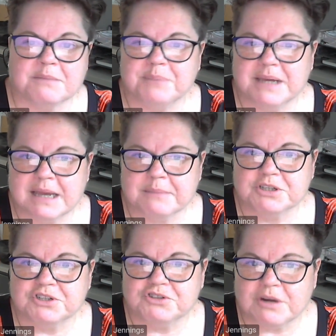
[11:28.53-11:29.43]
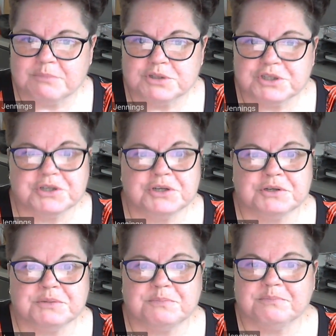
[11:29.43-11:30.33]
being able to
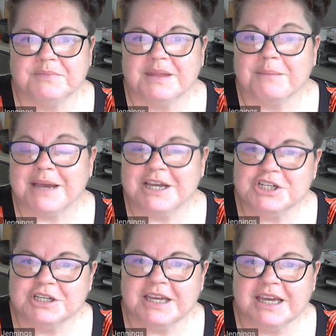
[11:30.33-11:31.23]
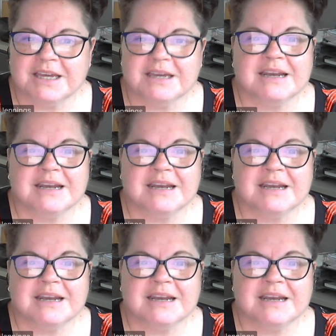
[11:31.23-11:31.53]
troubleshoot, patient care,